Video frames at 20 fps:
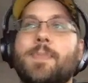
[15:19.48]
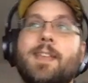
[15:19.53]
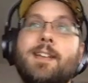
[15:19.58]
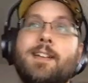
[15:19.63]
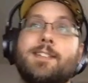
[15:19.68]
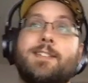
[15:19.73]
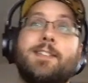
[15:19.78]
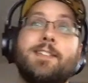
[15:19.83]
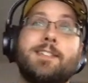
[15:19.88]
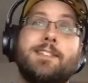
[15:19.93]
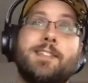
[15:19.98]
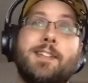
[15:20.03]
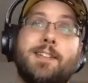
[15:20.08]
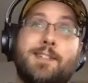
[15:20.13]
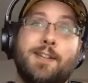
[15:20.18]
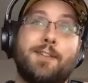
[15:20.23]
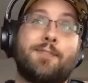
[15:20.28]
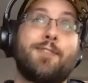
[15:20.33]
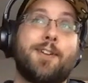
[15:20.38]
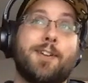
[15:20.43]
So this is a
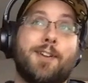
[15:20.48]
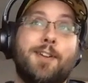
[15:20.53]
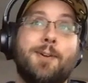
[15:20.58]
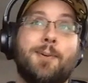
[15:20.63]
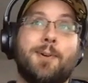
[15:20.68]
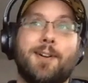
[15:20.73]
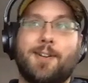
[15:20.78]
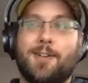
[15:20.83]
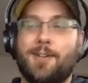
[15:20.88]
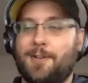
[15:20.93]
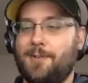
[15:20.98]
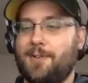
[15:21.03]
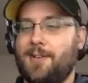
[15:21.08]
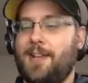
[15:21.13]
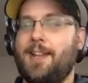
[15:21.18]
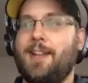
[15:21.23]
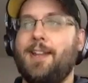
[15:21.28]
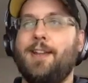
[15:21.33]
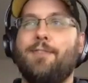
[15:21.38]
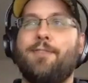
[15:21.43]
different QR code.
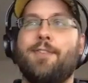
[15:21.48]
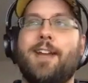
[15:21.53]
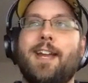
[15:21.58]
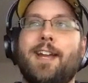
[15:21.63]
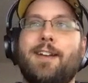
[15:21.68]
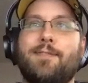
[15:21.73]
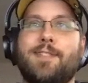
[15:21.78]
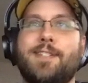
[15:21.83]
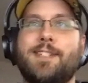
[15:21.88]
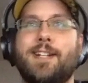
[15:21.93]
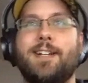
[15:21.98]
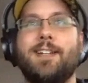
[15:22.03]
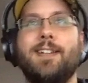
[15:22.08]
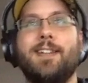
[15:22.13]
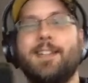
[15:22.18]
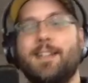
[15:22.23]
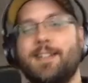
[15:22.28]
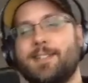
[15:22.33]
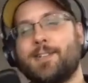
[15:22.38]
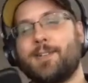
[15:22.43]
And if I have done
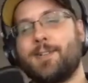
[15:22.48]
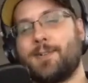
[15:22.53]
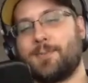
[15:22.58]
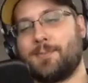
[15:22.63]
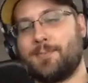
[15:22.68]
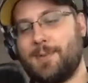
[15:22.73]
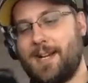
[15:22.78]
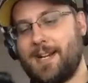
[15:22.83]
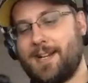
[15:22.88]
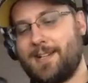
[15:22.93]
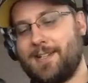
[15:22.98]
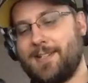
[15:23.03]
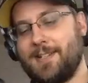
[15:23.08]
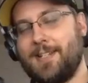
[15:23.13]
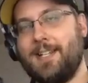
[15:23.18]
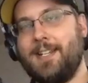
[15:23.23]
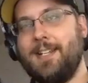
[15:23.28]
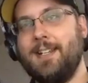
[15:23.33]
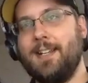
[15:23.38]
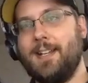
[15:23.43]
this
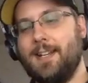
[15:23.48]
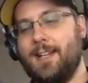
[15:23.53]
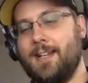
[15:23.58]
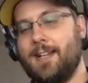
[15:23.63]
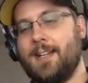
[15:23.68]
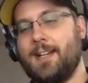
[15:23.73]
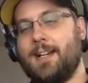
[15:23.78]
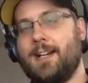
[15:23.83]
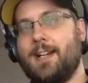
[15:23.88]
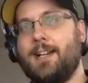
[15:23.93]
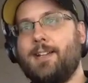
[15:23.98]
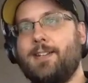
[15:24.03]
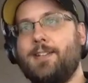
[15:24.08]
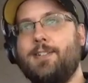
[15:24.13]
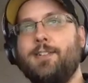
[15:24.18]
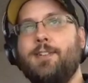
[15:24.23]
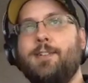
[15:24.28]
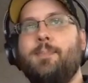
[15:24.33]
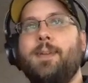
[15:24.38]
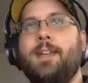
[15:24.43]
correctly, I
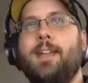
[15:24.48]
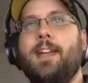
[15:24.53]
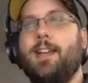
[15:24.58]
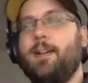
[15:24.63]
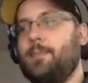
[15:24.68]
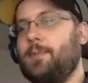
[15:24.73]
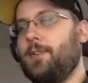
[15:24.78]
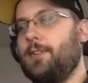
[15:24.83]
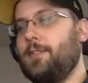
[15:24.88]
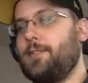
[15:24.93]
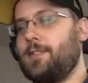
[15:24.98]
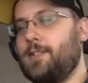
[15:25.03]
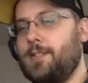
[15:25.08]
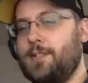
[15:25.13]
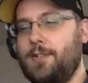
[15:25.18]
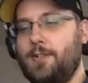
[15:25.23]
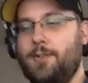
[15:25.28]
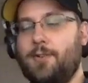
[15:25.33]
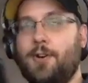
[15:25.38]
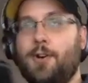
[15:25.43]
should be able
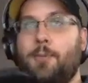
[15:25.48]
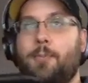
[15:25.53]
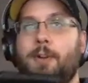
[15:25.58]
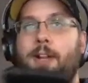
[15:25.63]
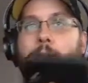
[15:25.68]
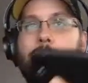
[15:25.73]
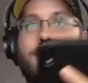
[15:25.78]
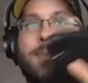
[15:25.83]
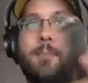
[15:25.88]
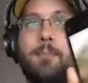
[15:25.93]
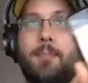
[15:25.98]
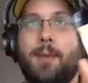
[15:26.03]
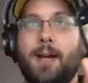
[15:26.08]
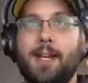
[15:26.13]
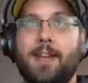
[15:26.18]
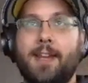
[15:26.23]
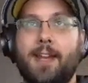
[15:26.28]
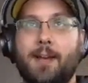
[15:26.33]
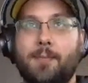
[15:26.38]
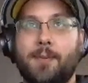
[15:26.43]
to open up my
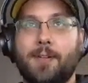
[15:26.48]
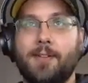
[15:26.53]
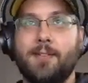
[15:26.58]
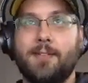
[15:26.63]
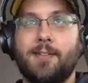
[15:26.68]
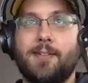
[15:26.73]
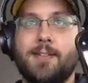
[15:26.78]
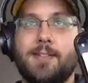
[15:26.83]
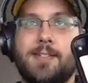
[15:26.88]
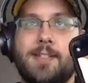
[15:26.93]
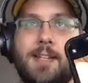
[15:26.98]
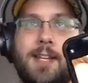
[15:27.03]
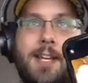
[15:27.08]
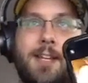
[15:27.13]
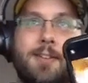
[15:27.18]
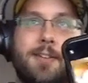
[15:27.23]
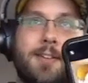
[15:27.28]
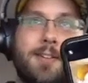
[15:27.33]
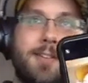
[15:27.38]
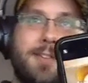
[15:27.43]
camera. You can see, hey,
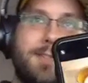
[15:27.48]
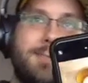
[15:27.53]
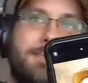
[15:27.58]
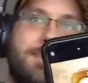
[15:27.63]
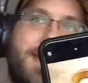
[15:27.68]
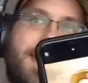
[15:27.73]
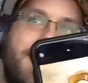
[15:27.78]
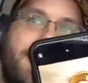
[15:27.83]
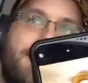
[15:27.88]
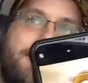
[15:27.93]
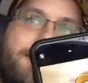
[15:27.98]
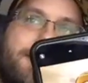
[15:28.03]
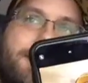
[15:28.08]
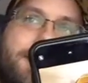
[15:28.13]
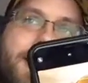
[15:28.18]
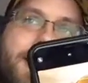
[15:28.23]
look, there's me through my